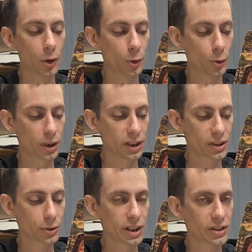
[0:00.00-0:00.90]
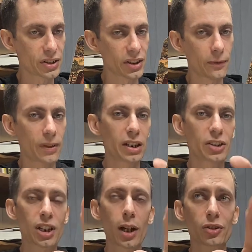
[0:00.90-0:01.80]
Oh goodness gracious. I
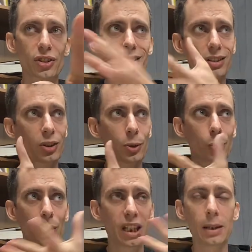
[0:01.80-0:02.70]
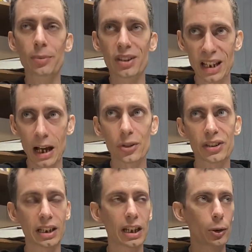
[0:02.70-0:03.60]
find it challenging to keep this
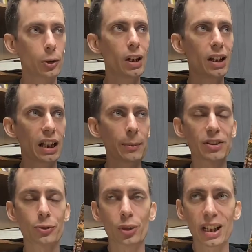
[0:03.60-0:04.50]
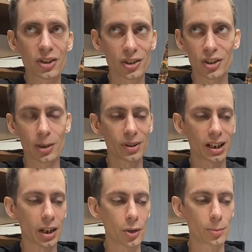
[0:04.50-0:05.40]
house together, keep this relationship
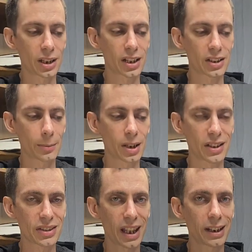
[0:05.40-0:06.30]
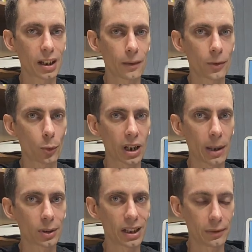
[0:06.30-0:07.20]
together, because I'm not standing up for
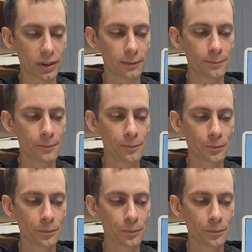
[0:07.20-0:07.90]
what I believe in.